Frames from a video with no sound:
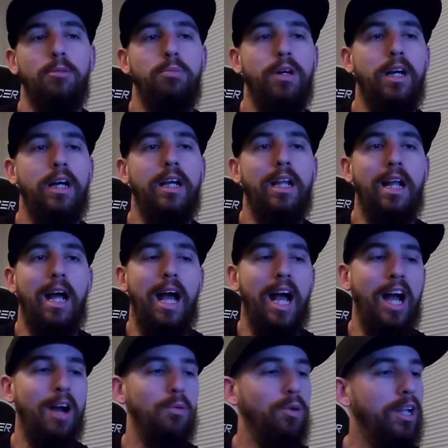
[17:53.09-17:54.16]
But
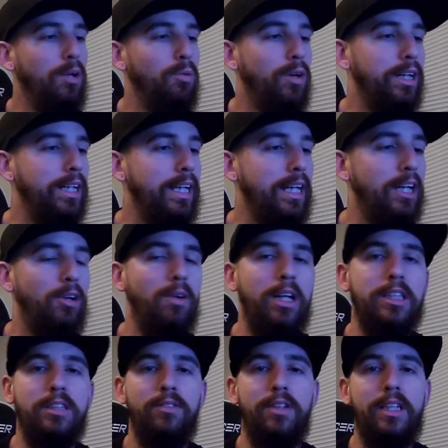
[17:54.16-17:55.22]
I really wanted to get
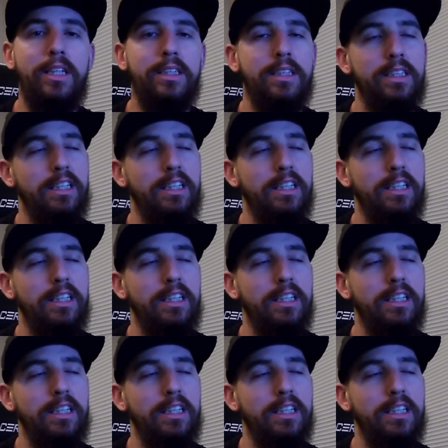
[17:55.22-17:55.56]
aggressive on this